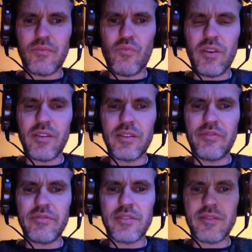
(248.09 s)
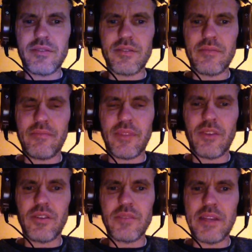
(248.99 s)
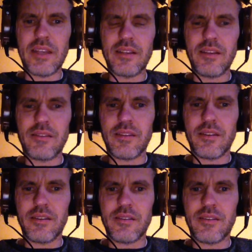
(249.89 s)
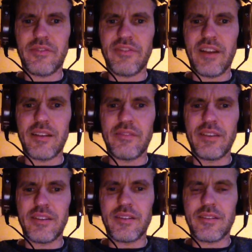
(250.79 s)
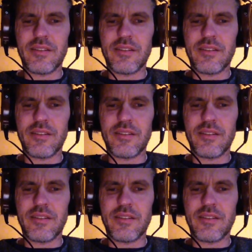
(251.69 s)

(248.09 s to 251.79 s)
What are the differences? Cosmetically, on the front of it,